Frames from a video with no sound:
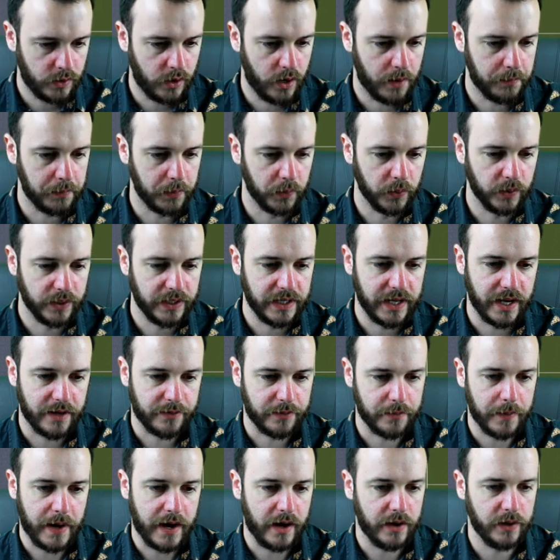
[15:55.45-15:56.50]
All right, ball in
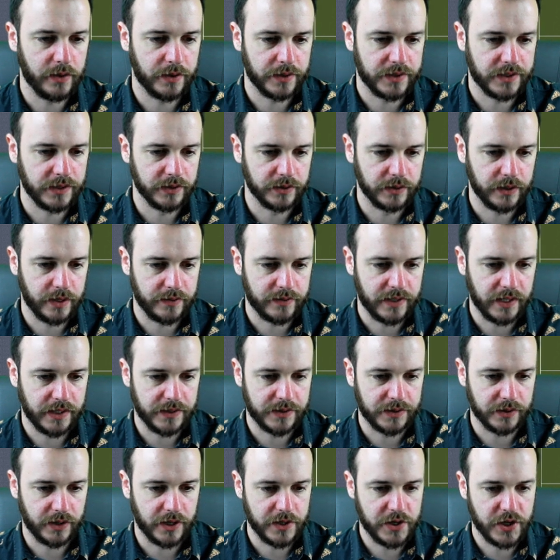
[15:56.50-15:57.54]
now from Harry Honesty on the
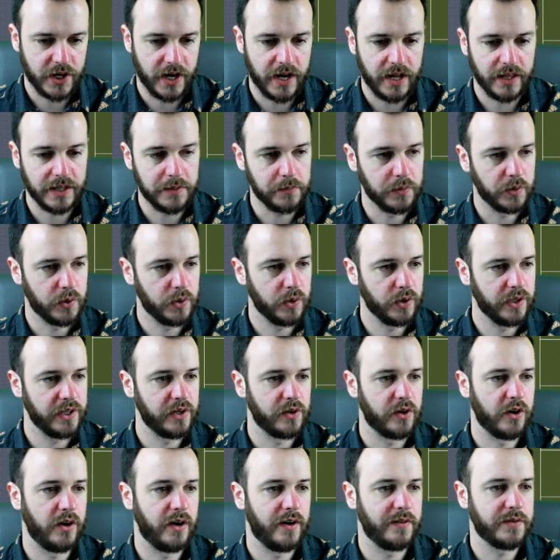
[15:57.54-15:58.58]
left-hand side. Charlie
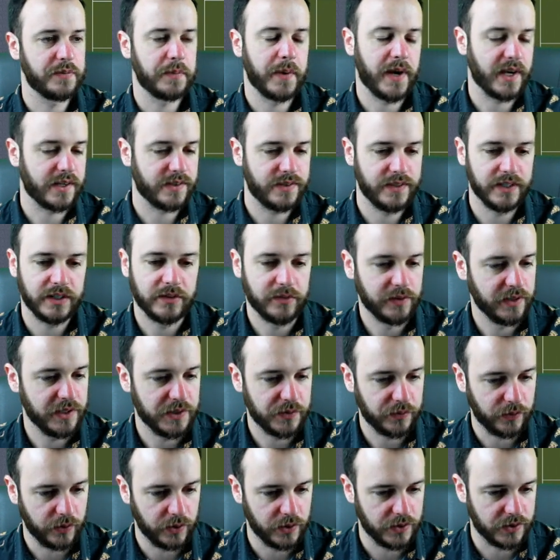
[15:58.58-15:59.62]
Morley arrives back stick for
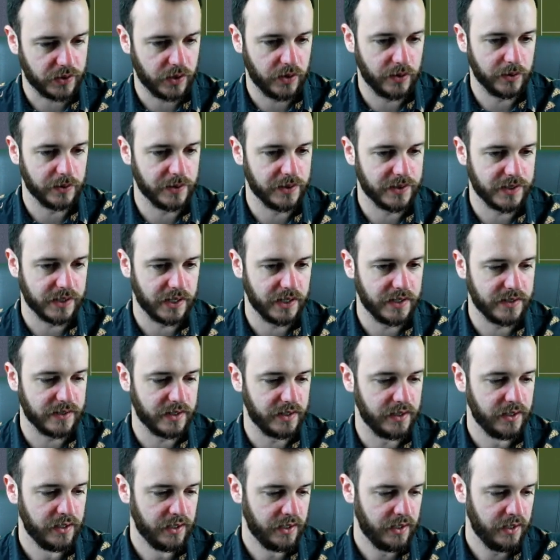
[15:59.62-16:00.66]
his first goal of the
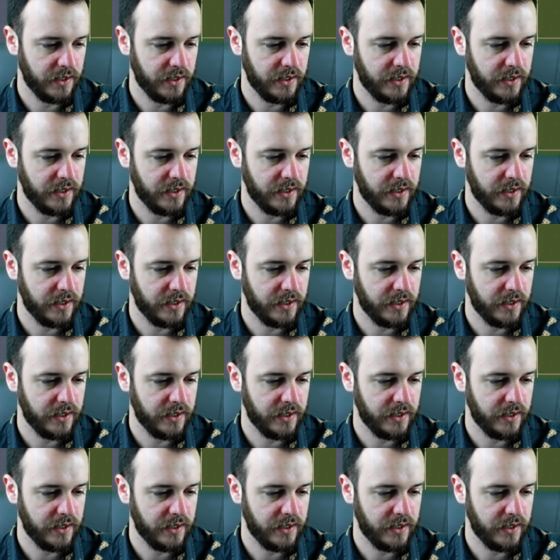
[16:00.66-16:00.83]
season.